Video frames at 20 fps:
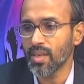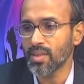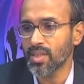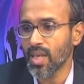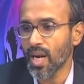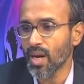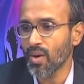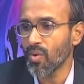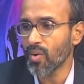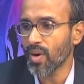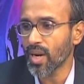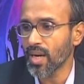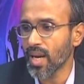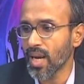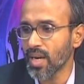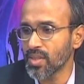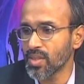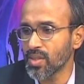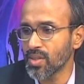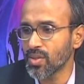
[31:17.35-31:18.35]
stakeholder
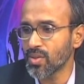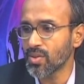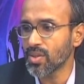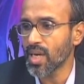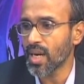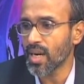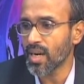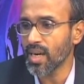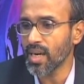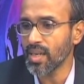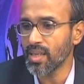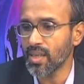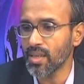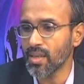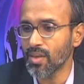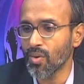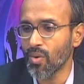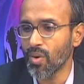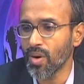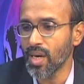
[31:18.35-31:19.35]
analysis to generate
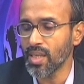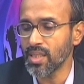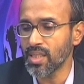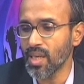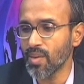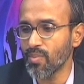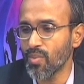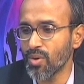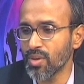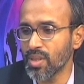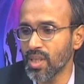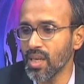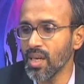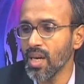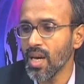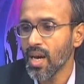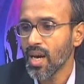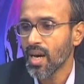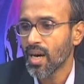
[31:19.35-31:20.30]
knowledge about the